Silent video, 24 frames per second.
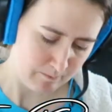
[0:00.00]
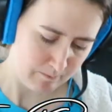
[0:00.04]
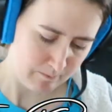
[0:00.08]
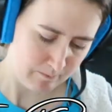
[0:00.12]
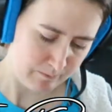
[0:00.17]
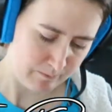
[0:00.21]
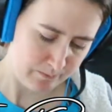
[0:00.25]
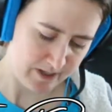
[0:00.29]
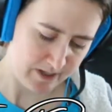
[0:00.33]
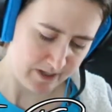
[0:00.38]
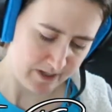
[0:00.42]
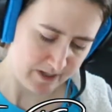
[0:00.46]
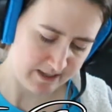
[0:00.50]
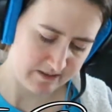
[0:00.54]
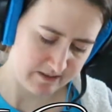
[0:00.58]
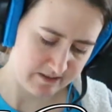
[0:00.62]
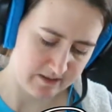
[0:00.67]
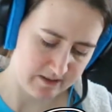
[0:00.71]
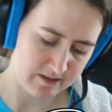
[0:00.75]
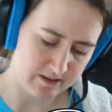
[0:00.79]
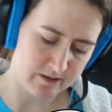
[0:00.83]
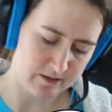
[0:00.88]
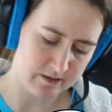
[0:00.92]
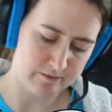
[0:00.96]
bit
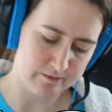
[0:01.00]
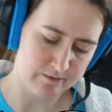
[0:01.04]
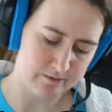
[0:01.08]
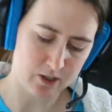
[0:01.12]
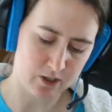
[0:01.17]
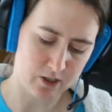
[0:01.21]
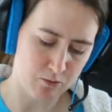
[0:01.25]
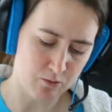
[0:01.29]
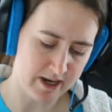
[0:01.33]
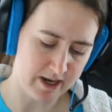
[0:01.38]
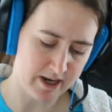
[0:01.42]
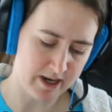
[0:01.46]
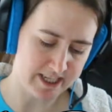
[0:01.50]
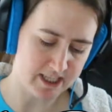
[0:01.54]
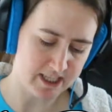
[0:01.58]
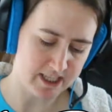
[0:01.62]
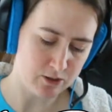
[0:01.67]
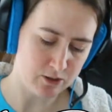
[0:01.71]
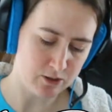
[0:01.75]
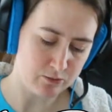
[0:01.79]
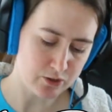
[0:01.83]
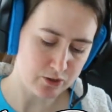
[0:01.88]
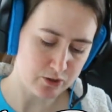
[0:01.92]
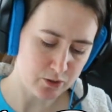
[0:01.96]
of aquatic
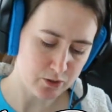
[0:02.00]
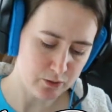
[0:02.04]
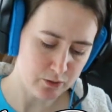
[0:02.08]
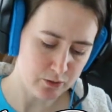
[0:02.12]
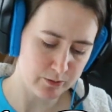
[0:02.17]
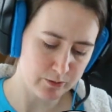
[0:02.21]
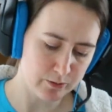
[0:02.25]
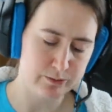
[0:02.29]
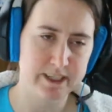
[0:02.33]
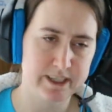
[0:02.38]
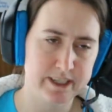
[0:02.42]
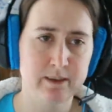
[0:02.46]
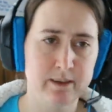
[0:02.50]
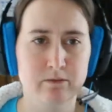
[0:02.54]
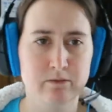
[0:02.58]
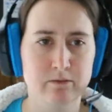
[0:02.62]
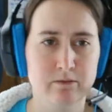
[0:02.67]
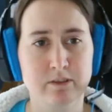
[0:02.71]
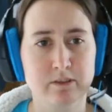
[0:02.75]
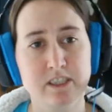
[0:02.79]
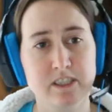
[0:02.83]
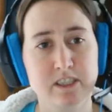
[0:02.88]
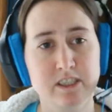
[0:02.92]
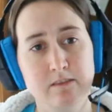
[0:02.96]
YouTubery,
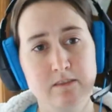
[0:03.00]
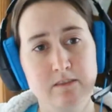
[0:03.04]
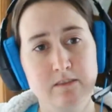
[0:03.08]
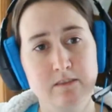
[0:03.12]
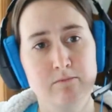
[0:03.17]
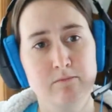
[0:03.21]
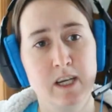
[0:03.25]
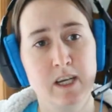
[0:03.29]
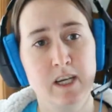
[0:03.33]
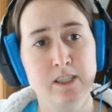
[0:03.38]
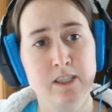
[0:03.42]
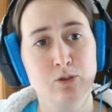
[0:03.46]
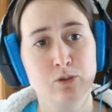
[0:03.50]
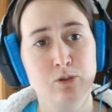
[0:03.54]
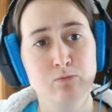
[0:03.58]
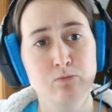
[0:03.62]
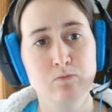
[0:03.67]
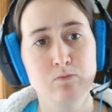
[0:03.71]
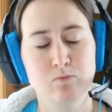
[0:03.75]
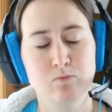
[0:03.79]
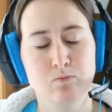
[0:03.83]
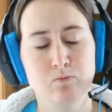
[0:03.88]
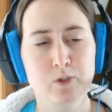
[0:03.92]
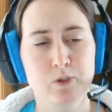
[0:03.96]
which is my new
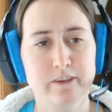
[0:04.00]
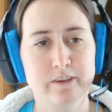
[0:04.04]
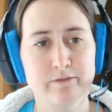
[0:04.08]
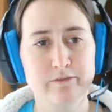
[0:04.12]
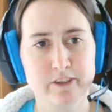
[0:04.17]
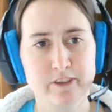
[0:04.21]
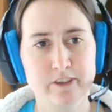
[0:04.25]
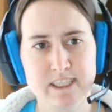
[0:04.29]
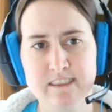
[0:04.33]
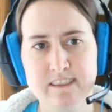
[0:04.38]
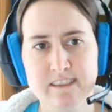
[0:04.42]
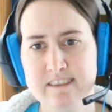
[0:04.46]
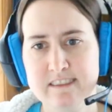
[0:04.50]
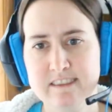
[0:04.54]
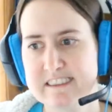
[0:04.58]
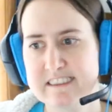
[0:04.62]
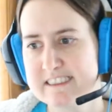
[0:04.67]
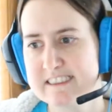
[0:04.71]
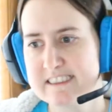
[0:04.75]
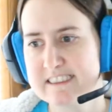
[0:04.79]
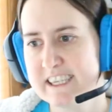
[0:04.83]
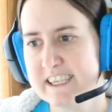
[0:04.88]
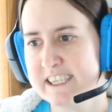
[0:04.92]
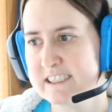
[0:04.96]
word for this,
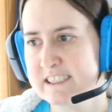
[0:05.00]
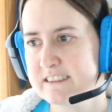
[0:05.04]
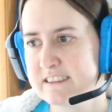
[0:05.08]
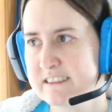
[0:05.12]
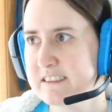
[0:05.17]
and